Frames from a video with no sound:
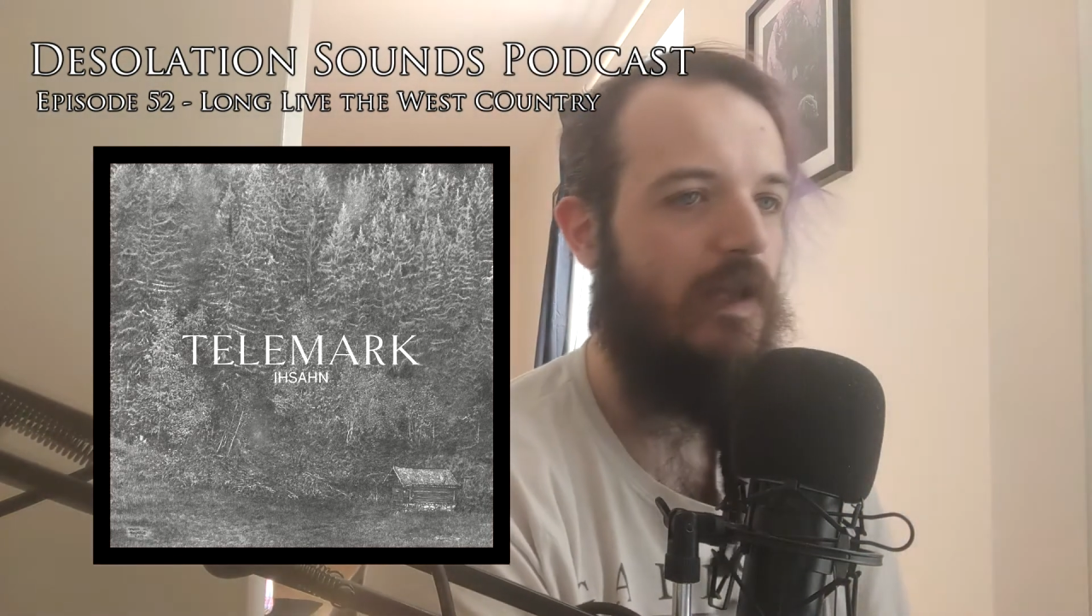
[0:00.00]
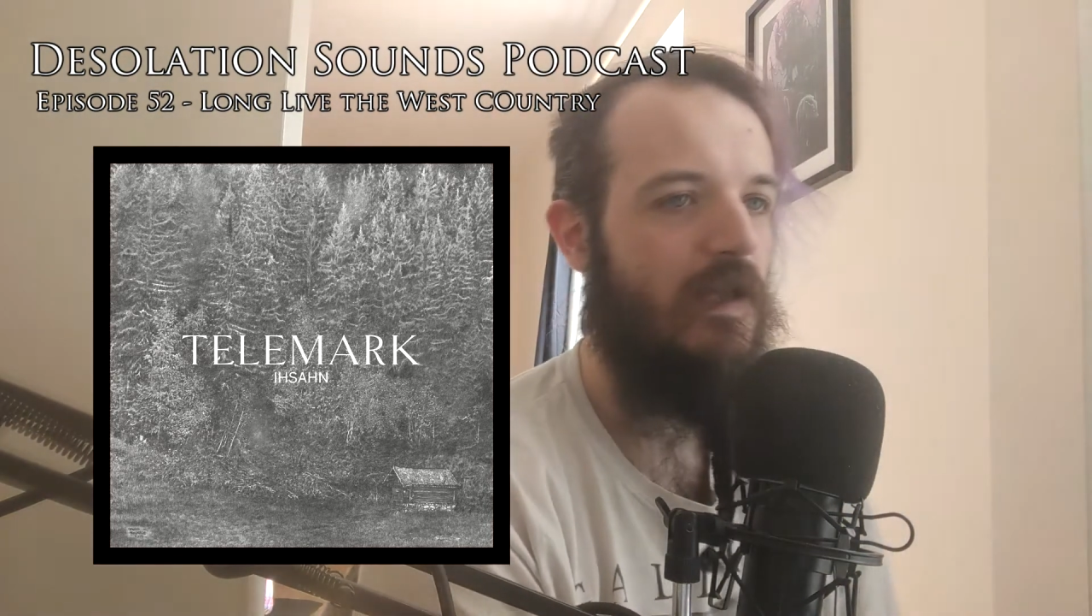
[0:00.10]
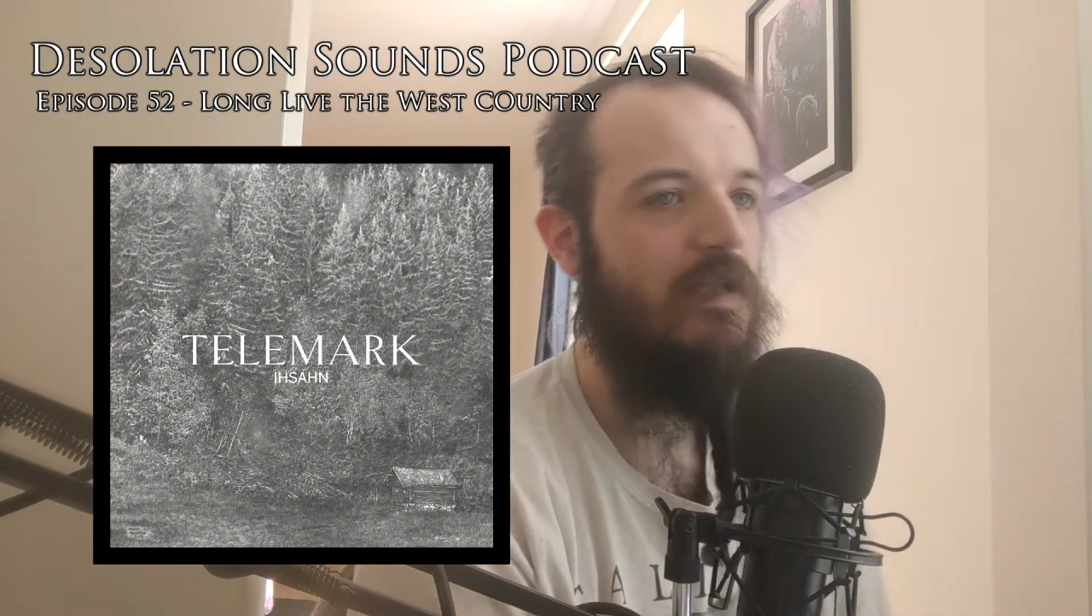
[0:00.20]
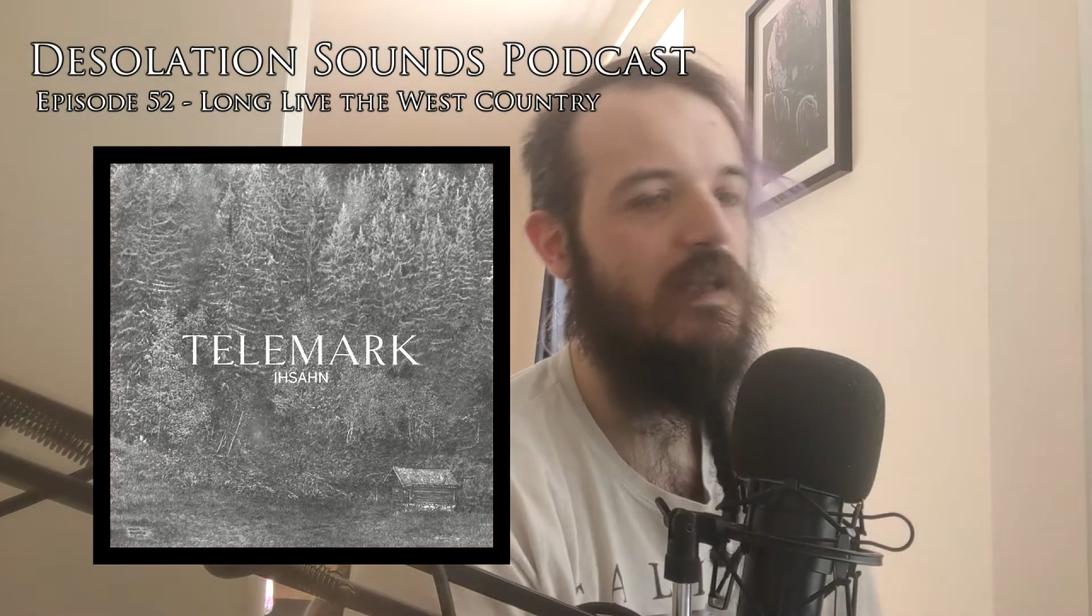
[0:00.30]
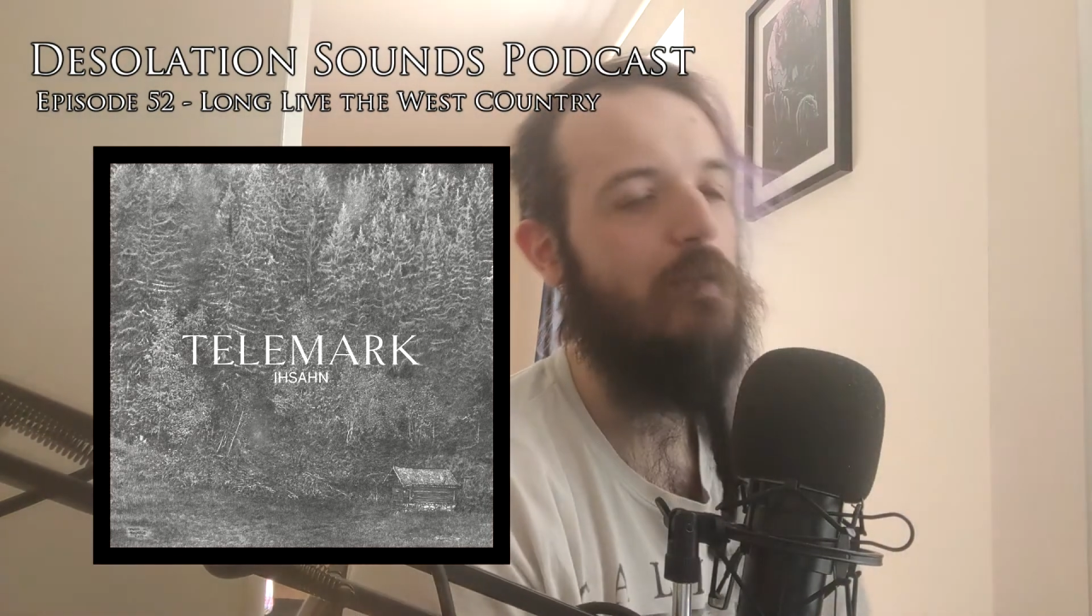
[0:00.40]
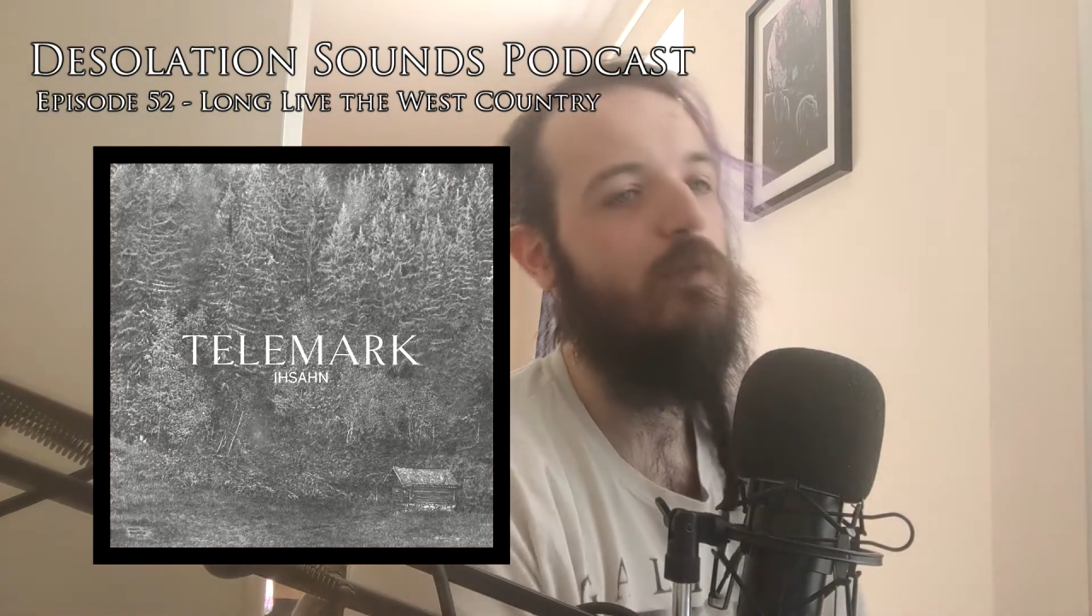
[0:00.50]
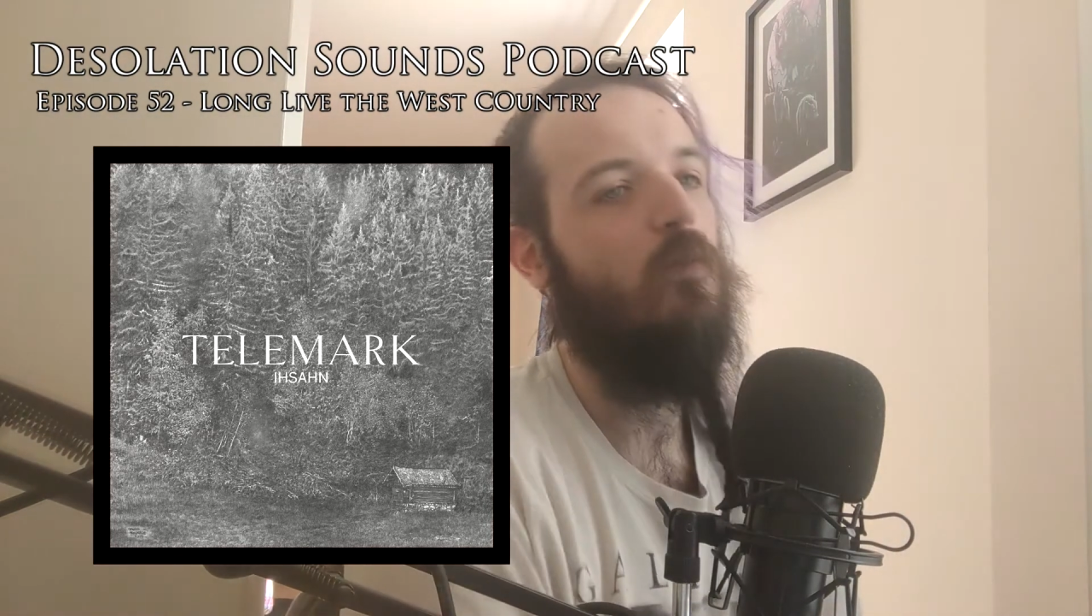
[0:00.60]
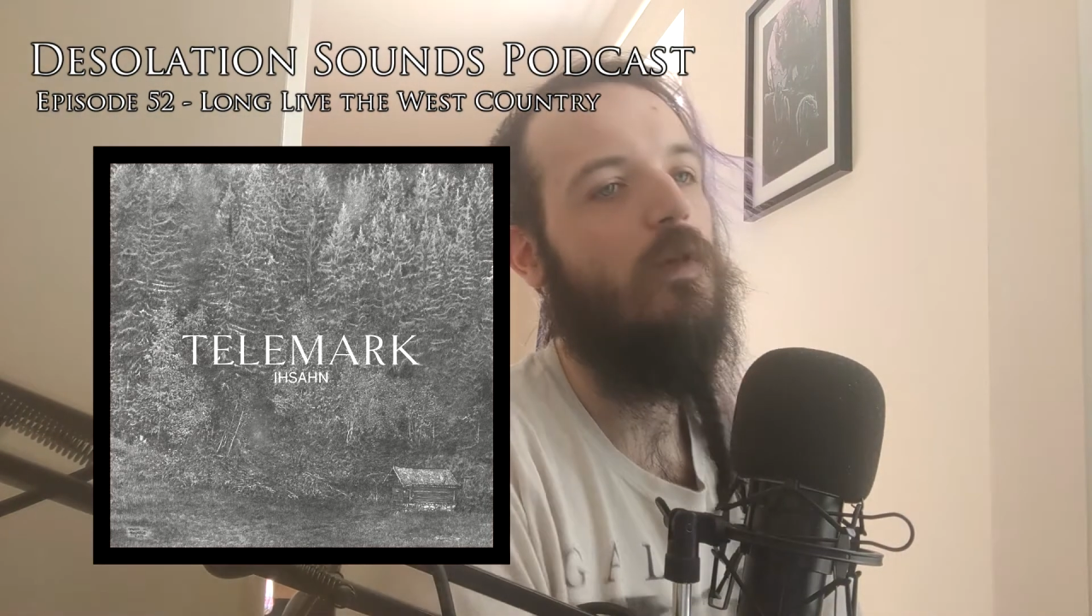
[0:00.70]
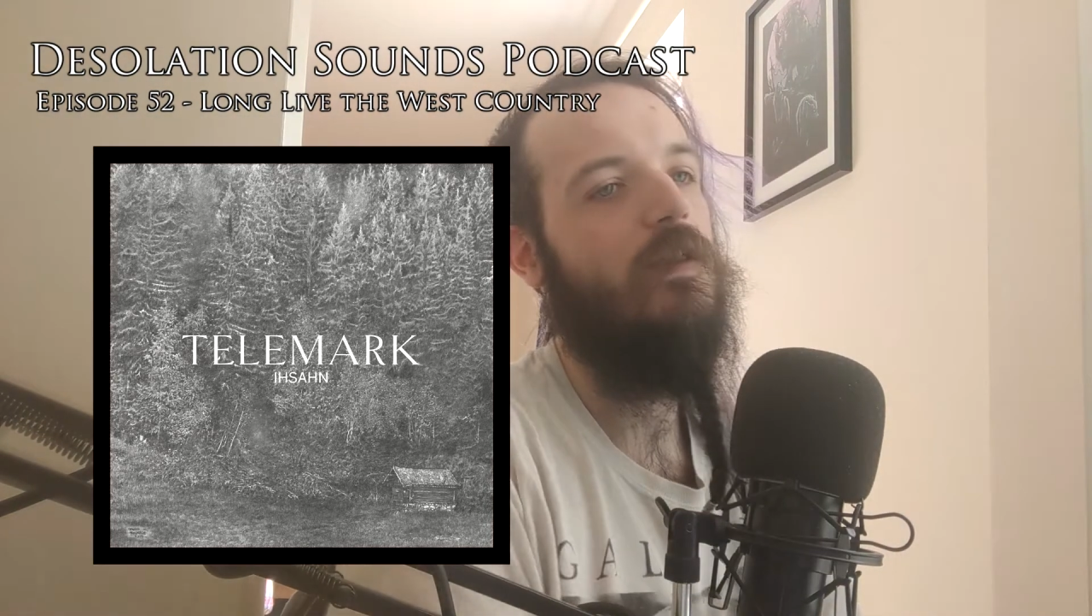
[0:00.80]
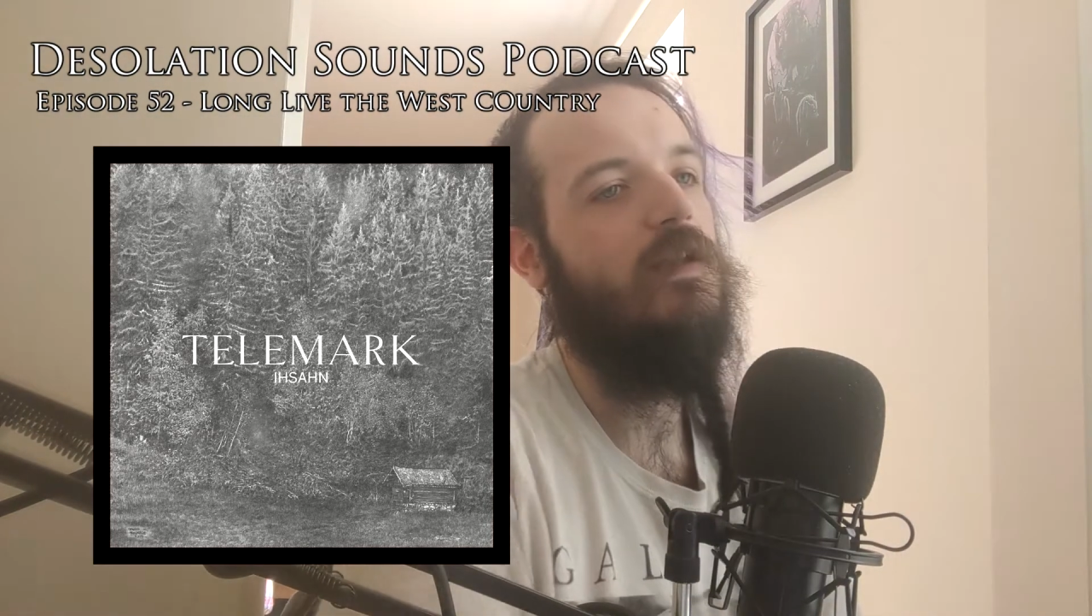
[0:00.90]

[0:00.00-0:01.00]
in keeping with